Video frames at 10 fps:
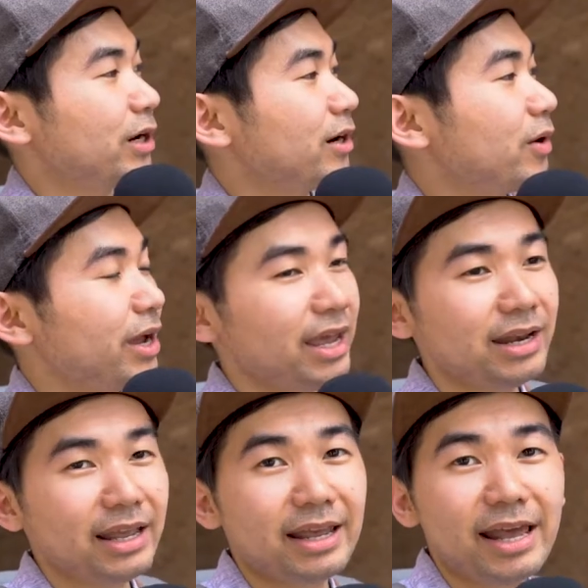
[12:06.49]
gonna go
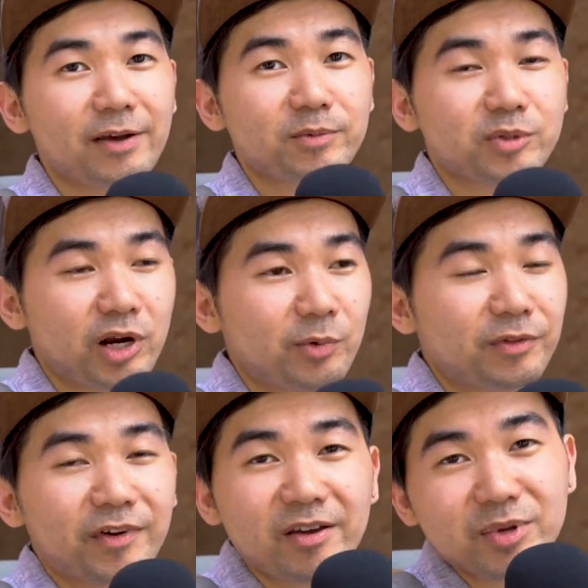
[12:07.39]
ahead and have him start with
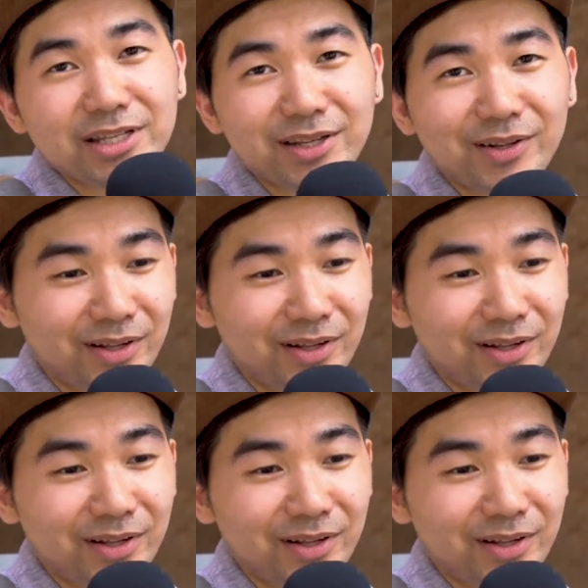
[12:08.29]
five minutes on the